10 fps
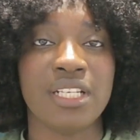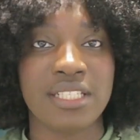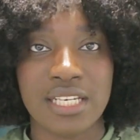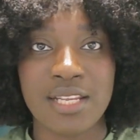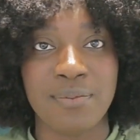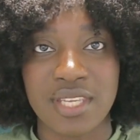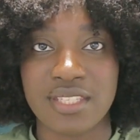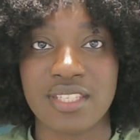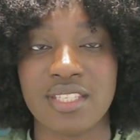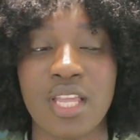a daily
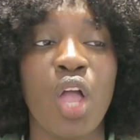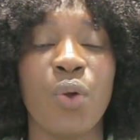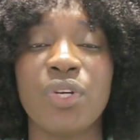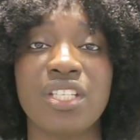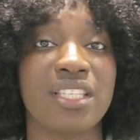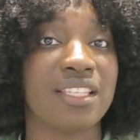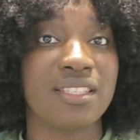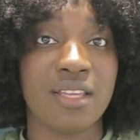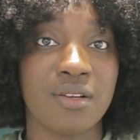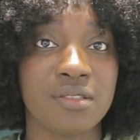basis, which is
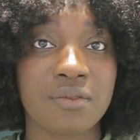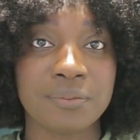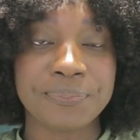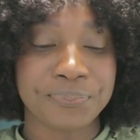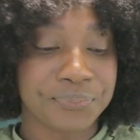Excel,